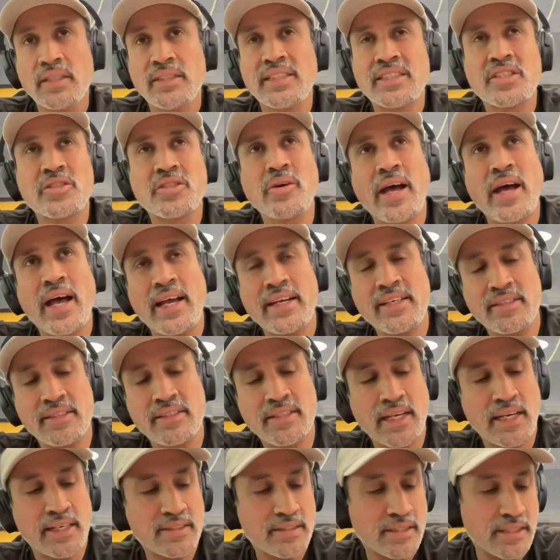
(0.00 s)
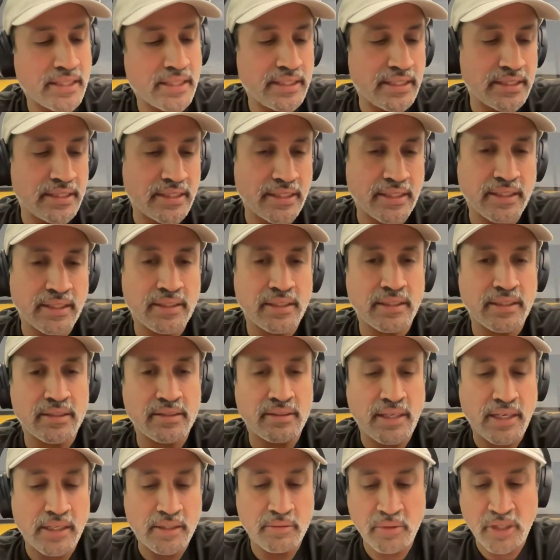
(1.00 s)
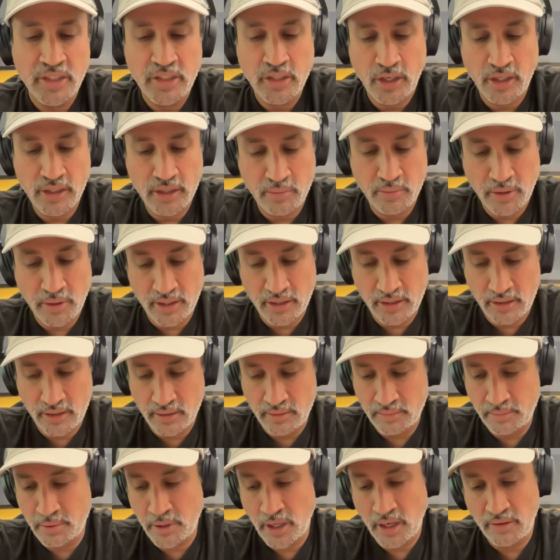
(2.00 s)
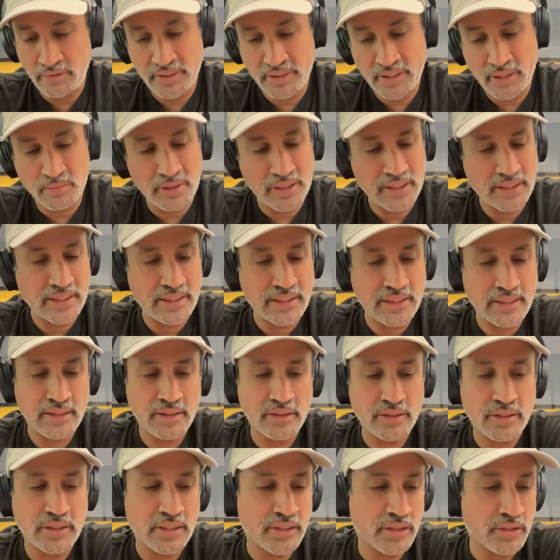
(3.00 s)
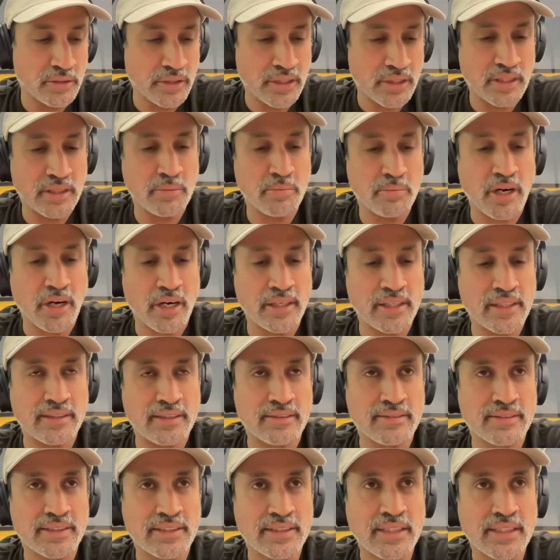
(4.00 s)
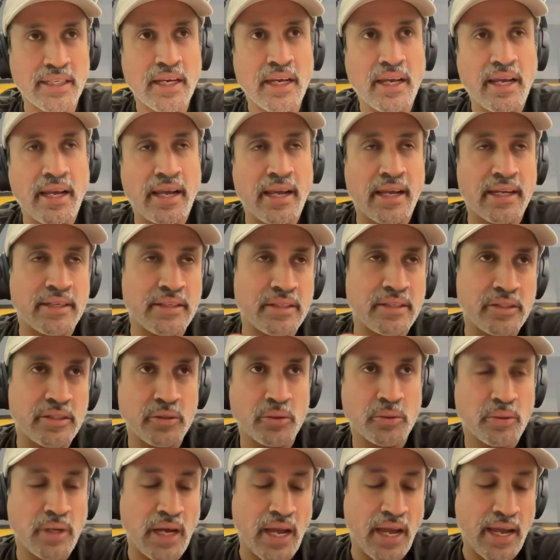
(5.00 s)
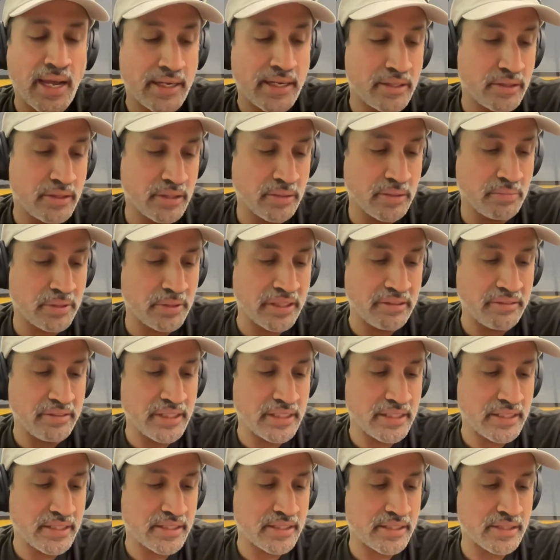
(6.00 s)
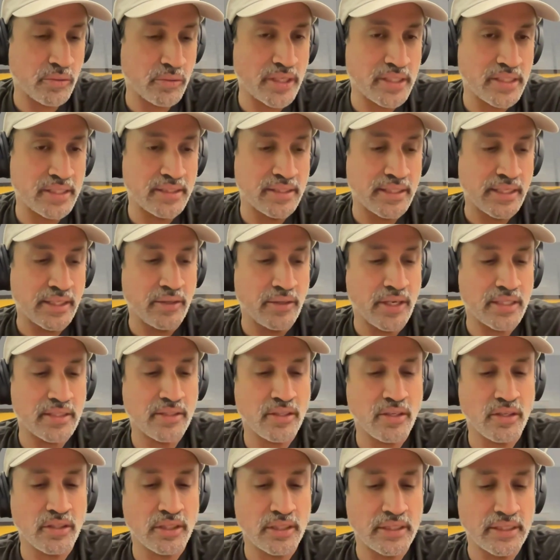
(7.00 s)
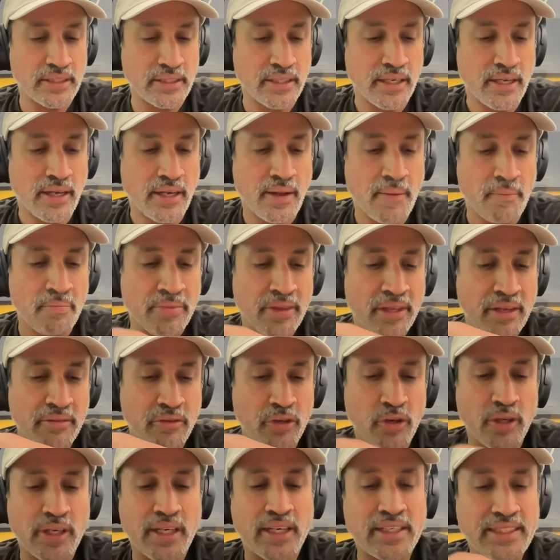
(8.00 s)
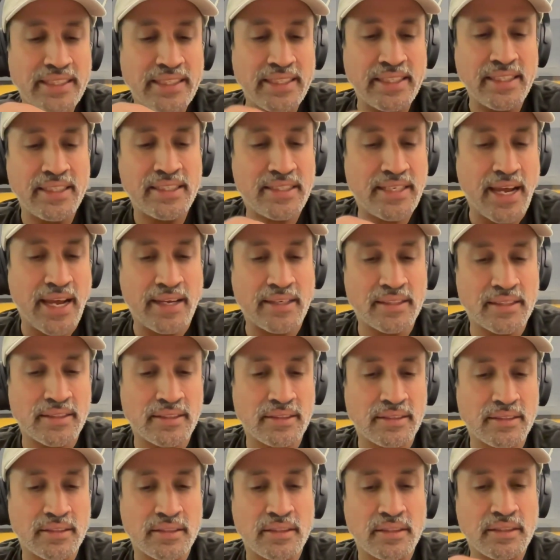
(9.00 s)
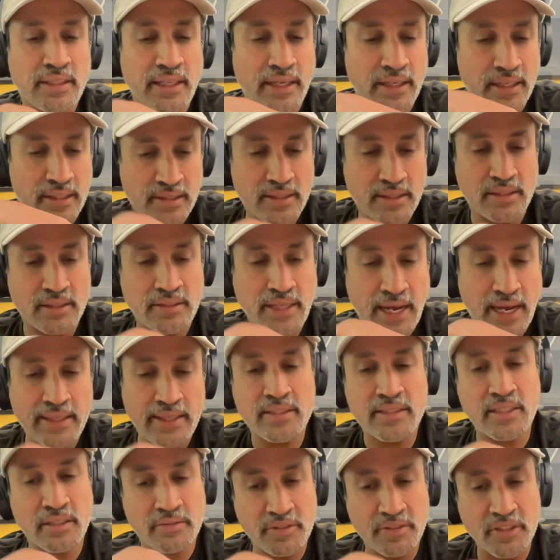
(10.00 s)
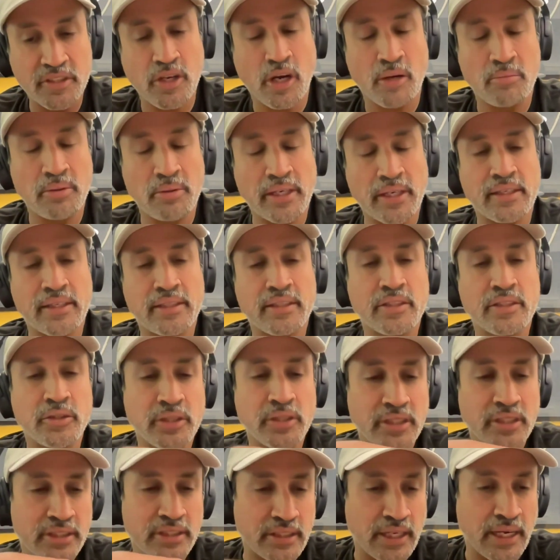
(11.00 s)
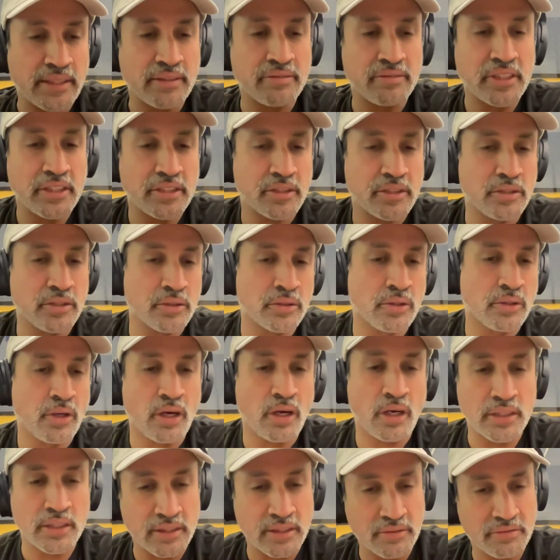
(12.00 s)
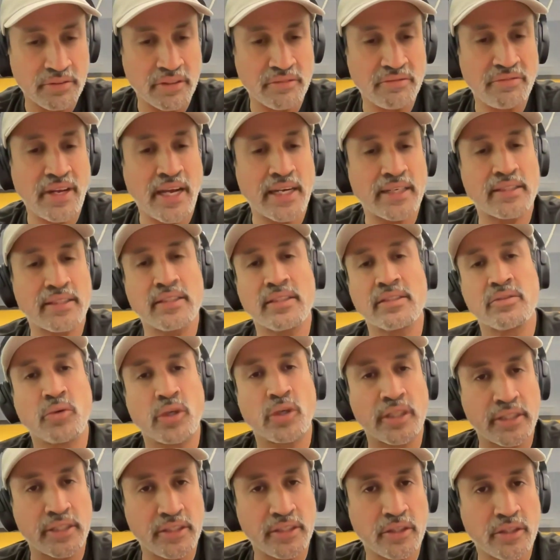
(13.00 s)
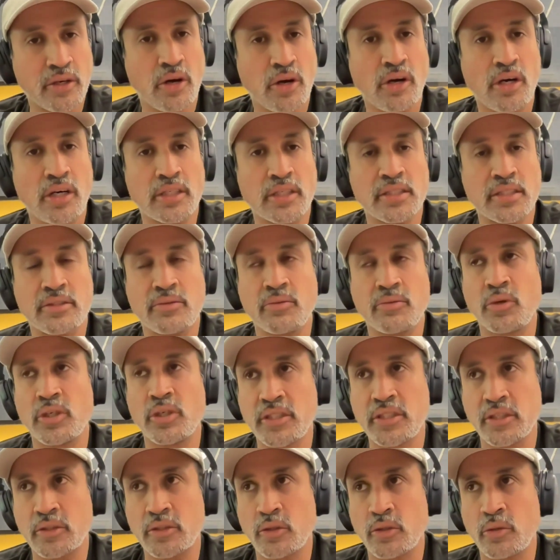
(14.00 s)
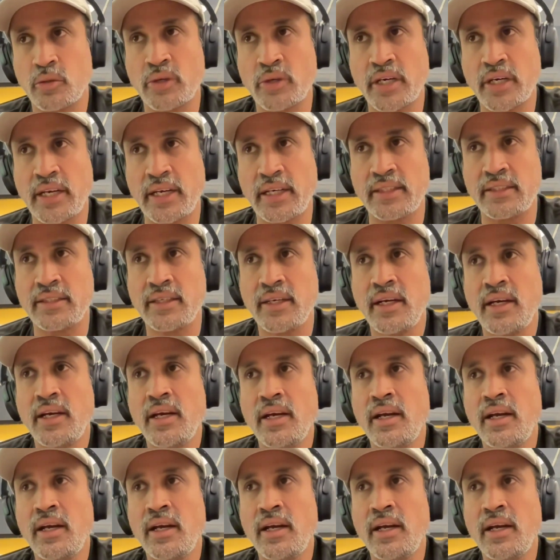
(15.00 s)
just to add to that, right? I think Nachman talked about profitability. You need to know it at the product level. And to add to the previous question that you asked, Colleen, if you look at each channel, that itself is complicated. You need to know all the different factors. What are your costs? What's your overhead?